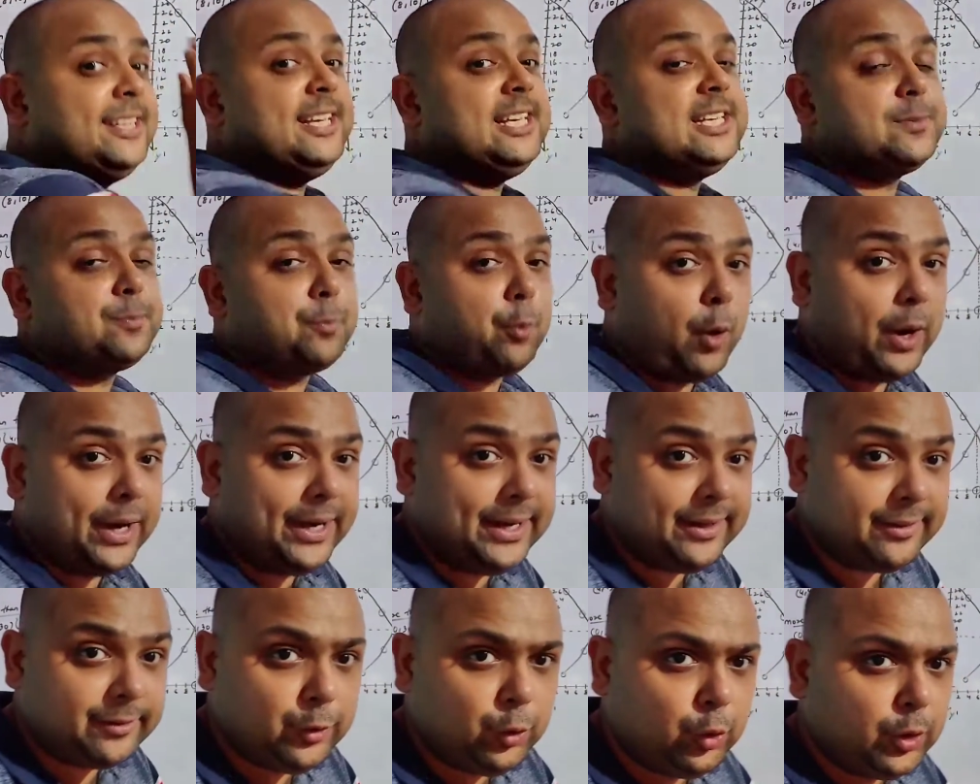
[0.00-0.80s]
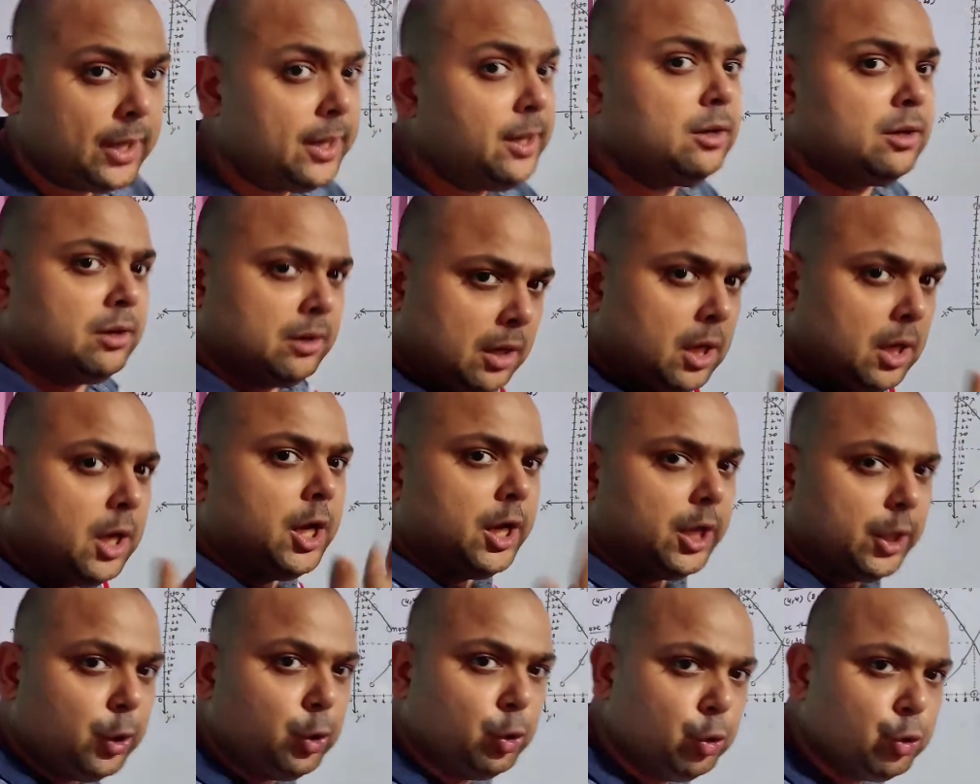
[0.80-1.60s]
You can use
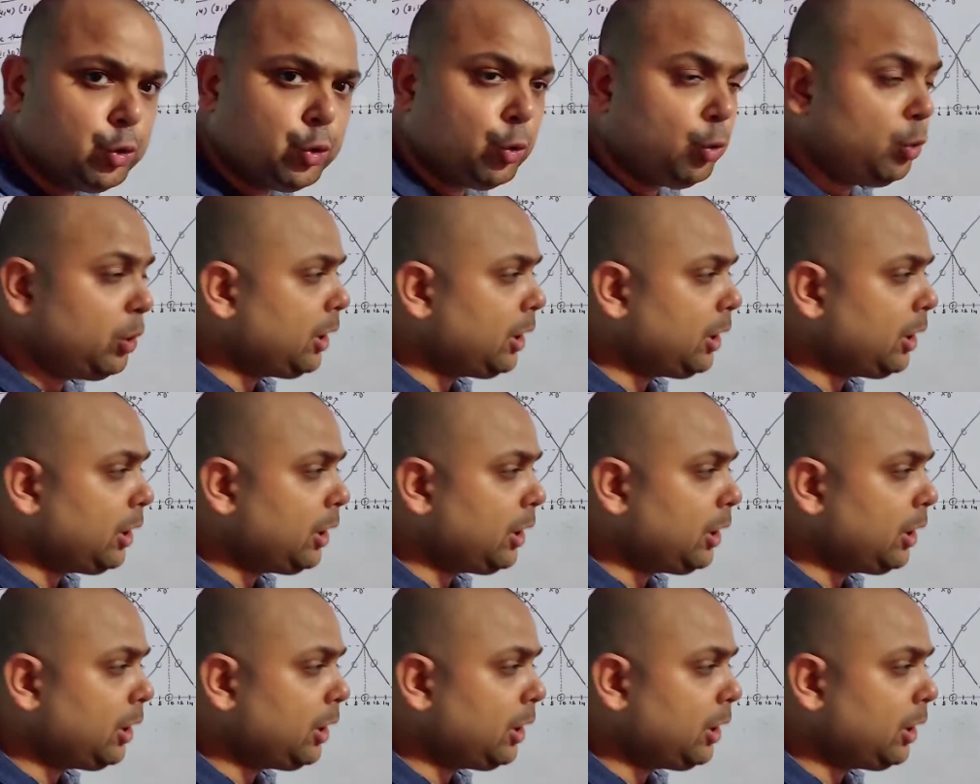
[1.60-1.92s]
ruler for drawing